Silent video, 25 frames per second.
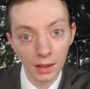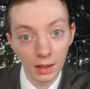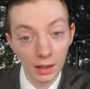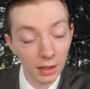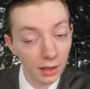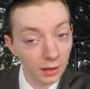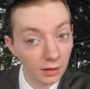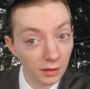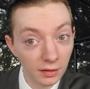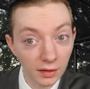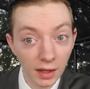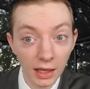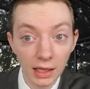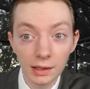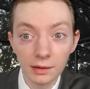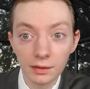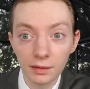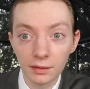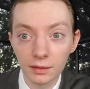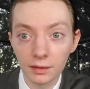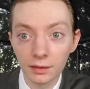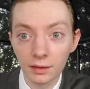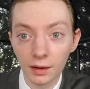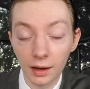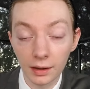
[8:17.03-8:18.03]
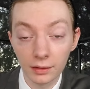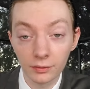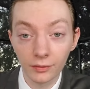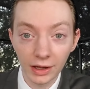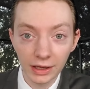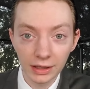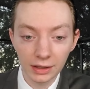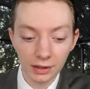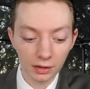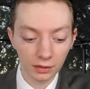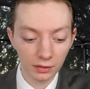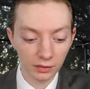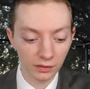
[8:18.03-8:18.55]
It's tasty. I
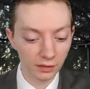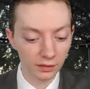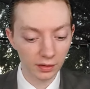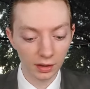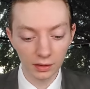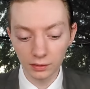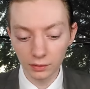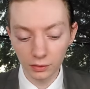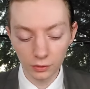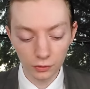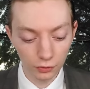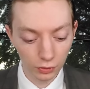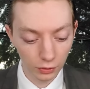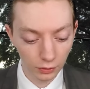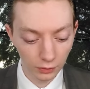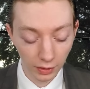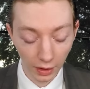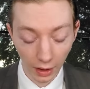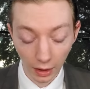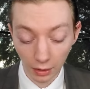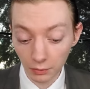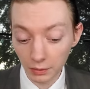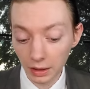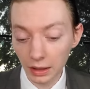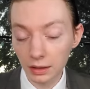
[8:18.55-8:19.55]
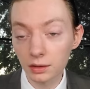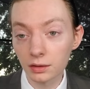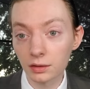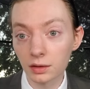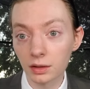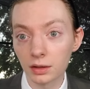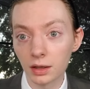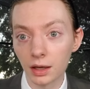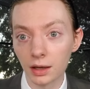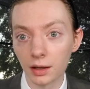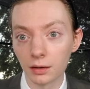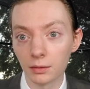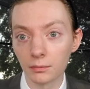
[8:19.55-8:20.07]
like it. To tell you the truth, I'll get it
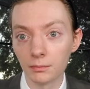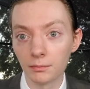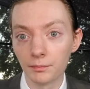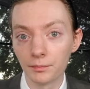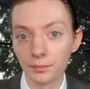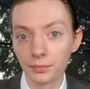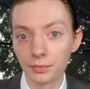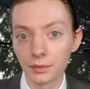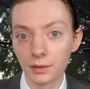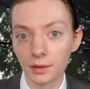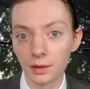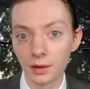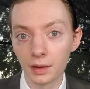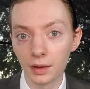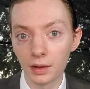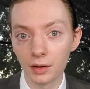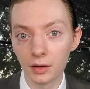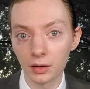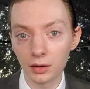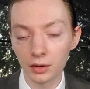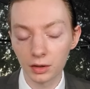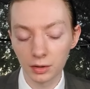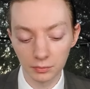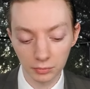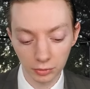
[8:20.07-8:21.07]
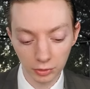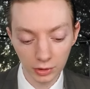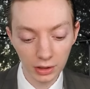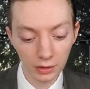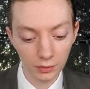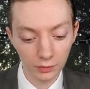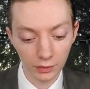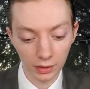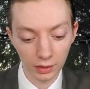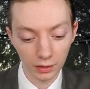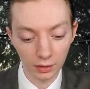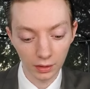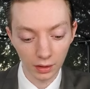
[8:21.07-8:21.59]
again.
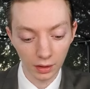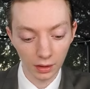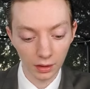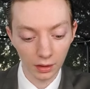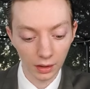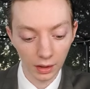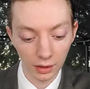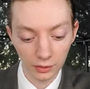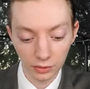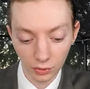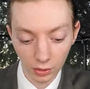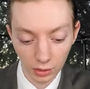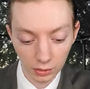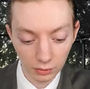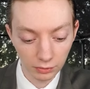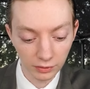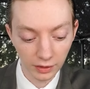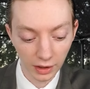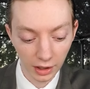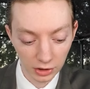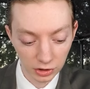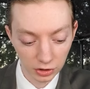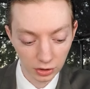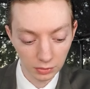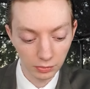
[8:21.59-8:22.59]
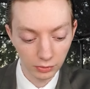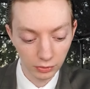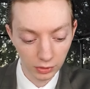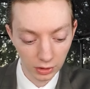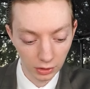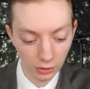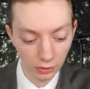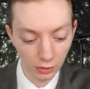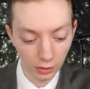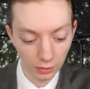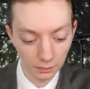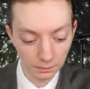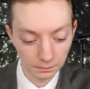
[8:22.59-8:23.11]
Completely. I thought it was actually pretty
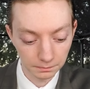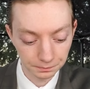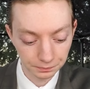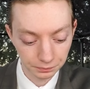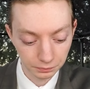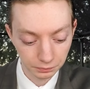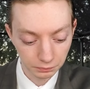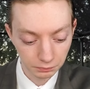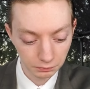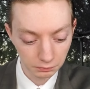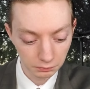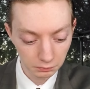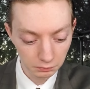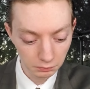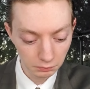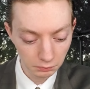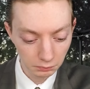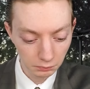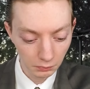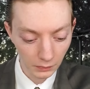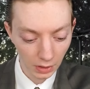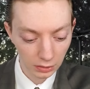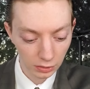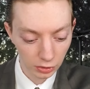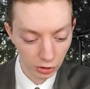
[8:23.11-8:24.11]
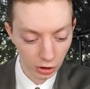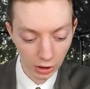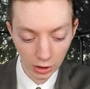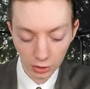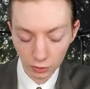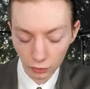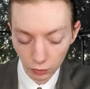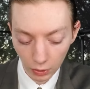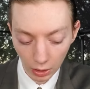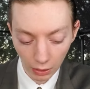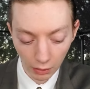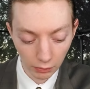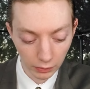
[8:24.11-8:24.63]
good. Chicken
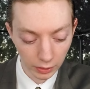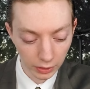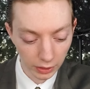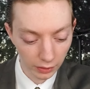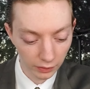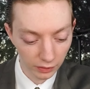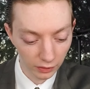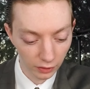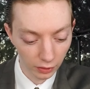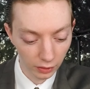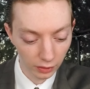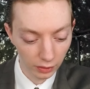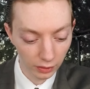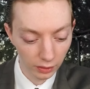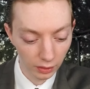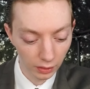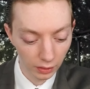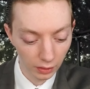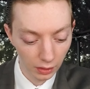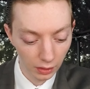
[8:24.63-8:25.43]
quality is good.